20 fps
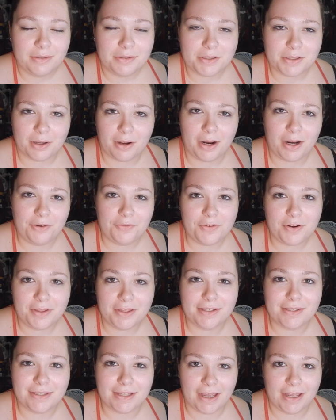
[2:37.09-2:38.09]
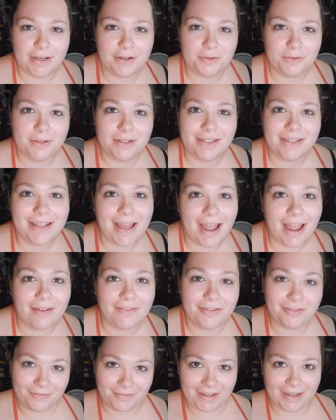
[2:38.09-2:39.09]
Sorry for all the side noise. I
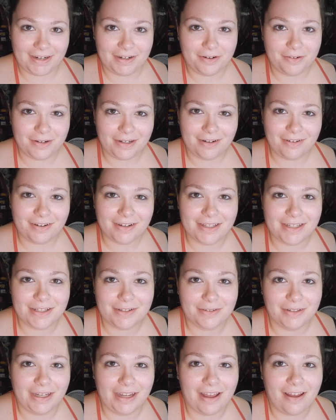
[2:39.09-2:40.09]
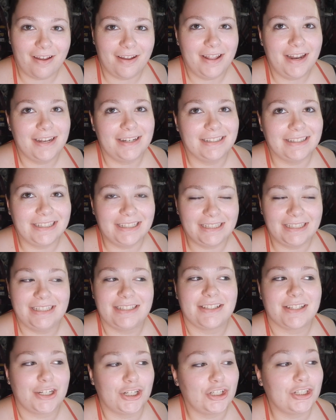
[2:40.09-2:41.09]
have a fan going on because it's really hot and Lily
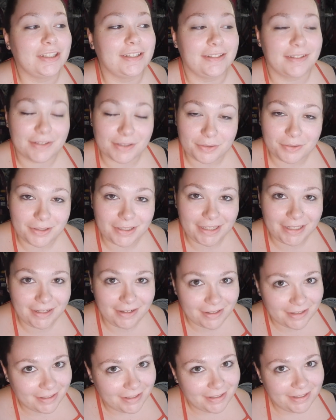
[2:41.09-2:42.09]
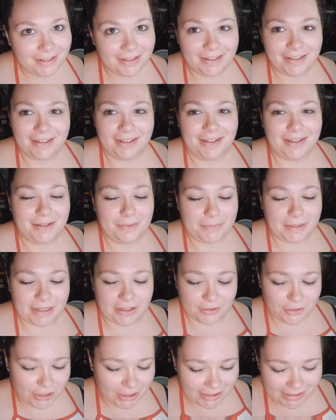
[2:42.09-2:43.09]
is currently snoring
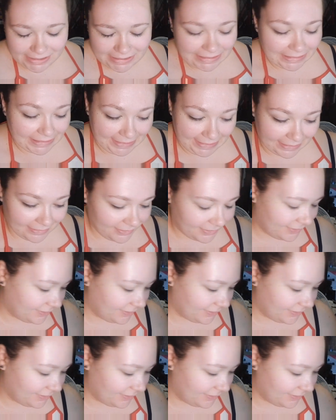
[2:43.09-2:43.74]
because she's Lily.